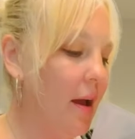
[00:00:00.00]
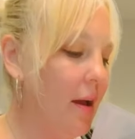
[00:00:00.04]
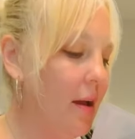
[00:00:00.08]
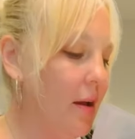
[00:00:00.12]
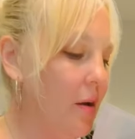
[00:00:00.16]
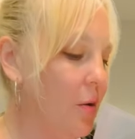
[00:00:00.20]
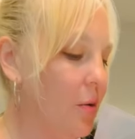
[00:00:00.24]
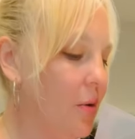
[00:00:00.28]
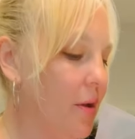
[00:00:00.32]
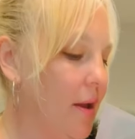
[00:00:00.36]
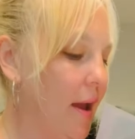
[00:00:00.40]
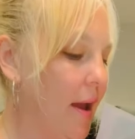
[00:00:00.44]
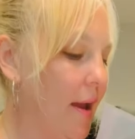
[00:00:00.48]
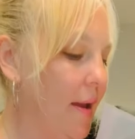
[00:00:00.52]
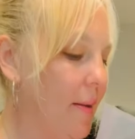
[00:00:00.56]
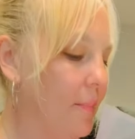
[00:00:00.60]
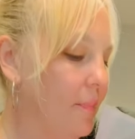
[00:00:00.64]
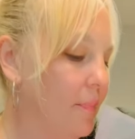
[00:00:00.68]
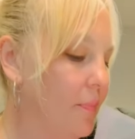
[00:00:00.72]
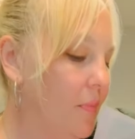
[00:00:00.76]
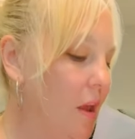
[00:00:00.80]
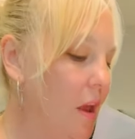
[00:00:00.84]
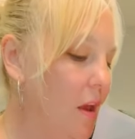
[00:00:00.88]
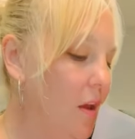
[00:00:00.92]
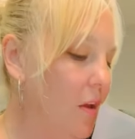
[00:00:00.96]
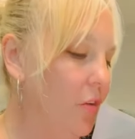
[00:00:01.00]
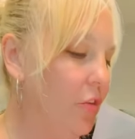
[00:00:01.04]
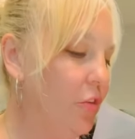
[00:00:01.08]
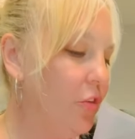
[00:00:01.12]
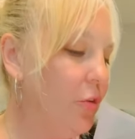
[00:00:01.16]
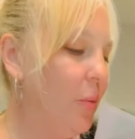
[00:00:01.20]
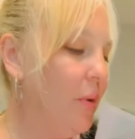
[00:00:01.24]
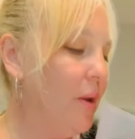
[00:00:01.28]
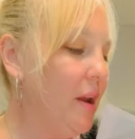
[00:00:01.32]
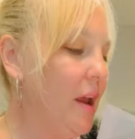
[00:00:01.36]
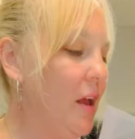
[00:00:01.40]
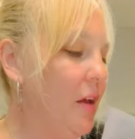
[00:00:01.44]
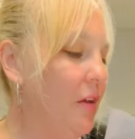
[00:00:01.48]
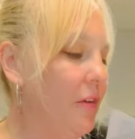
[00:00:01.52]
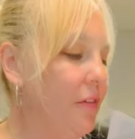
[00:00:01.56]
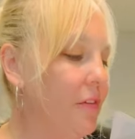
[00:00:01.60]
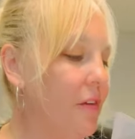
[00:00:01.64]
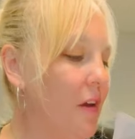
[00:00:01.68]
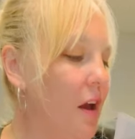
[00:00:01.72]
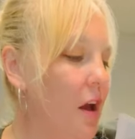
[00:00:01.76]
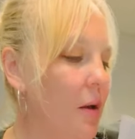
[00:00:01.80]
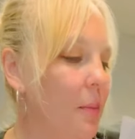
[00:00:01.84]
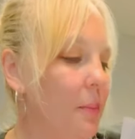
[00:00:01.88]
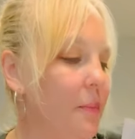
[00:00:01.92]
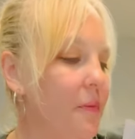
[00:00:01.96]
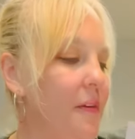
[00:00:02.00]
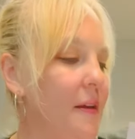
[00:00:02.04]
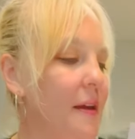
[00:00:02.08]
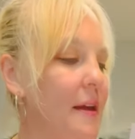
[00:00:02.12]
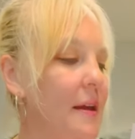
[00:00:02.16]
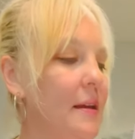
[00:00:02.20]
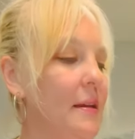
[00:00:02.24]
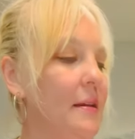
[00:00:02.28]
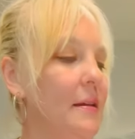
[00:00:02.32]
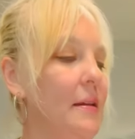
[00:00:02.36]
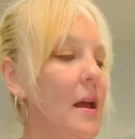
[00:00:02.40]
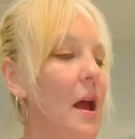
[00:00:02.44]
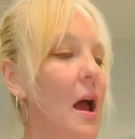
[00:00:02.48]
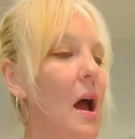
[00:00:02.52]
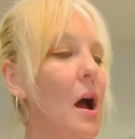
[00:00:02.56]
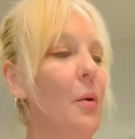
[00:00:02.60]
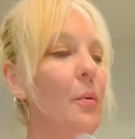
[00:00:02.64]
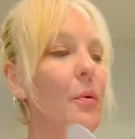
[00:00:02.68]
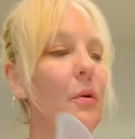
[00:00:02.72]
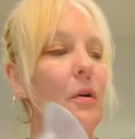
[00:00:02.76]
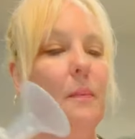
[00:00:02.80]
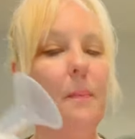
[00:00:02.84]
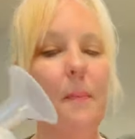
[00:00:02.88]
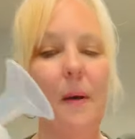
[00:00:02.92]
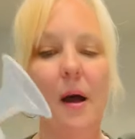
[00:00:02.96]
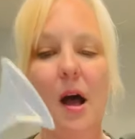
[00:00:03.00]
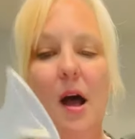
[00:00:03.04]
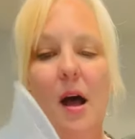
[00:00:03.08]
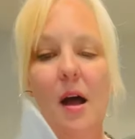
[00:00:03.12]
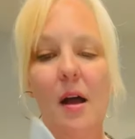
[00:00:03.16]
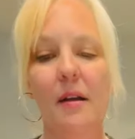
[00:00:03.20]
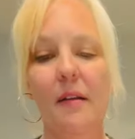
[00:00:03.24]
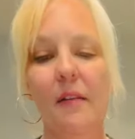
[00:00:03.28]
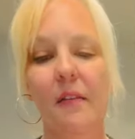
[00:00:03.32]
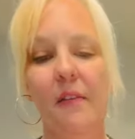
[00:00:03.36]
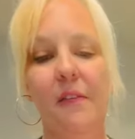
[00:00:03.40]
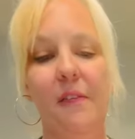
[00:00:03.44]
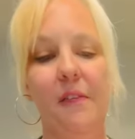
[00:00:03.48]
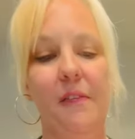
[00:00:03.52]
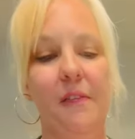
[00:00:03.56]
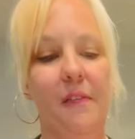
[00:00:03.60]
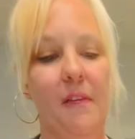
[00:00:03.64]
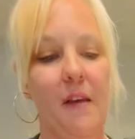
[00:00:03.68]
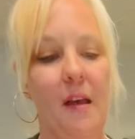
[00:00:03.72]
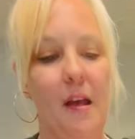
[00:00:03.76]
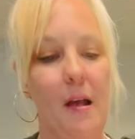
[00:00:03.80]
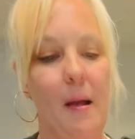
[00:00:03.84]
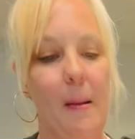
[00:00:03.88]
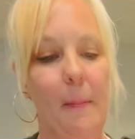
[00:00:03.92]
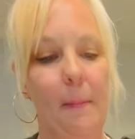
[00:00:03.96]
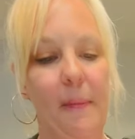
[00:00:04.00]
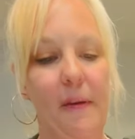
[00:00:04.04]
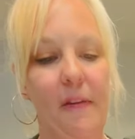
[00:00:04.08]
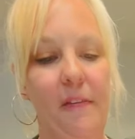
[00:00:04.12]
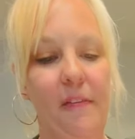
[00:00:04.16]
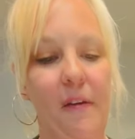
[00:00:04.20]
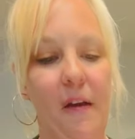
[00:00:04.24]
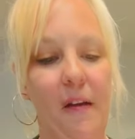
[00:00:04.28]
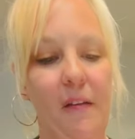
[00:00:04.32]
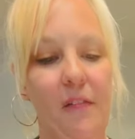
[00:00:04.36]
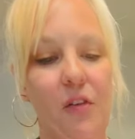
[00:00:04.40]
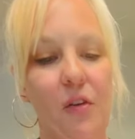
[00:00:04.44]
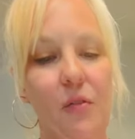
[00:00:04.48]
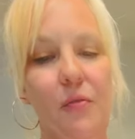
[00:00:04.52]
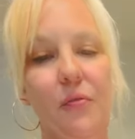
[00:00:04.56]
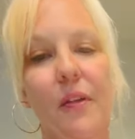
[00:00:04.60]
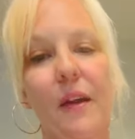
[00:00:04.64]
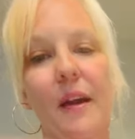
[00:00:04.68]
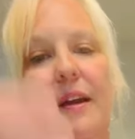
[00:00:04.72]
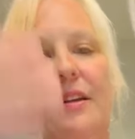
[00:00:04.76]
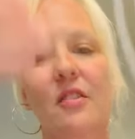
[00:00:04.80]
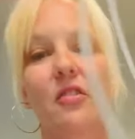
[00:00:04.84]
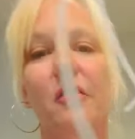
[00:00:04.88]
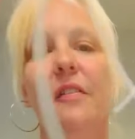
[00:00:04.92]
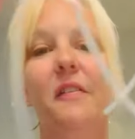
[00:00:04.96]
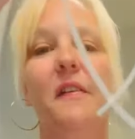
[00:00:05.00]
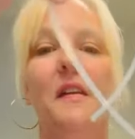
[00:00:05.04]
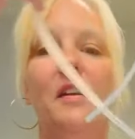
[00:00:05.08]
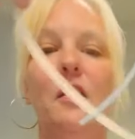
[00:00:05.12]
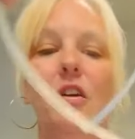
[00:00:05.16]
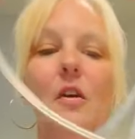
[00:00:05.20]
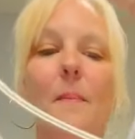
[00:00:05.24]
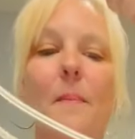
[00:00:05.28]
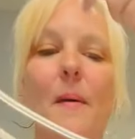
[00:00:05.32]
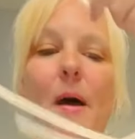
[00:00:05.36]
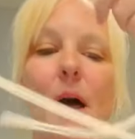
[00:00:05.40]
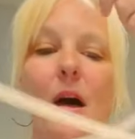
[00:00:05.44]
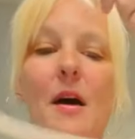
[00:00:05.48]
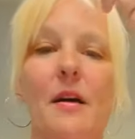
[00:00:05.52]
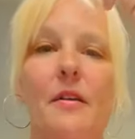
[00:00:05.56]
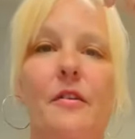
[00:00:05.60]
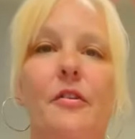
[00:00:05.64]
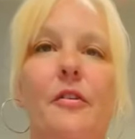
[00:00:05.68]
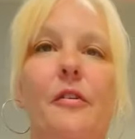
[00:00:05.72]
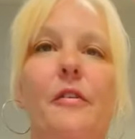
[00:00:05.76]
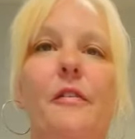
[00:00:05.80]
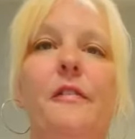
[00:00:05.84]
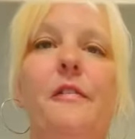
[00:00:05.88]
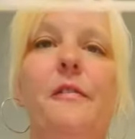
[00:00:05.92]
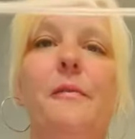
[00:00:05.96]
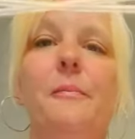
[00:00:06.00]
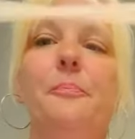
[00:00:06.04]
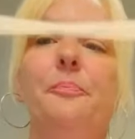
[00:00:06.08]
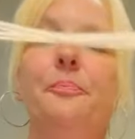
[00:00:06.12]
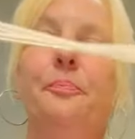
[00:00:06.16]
Okay, so what else comes in our box besides our flanges and our bottles